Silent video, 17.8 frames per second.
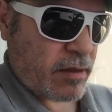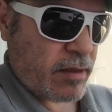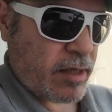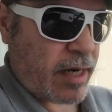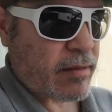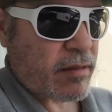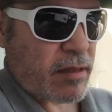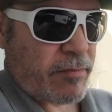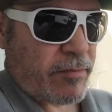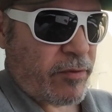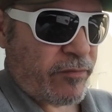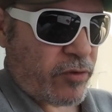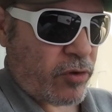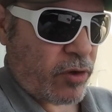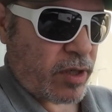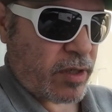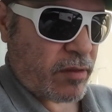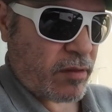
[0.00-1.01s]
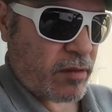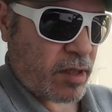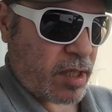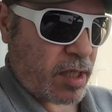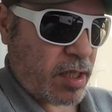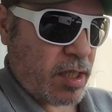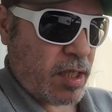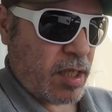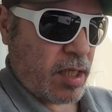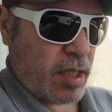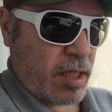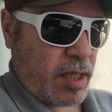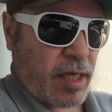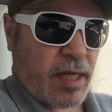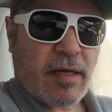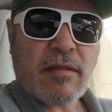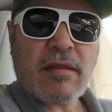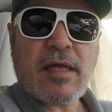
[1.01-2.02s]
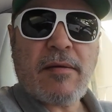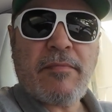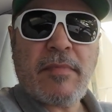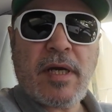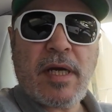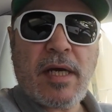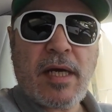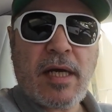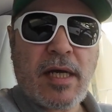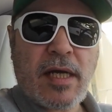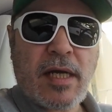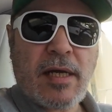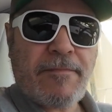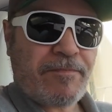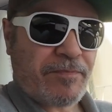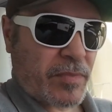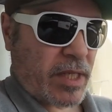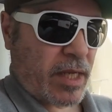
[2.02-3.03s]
There are some, of course, uh, uh, some uh,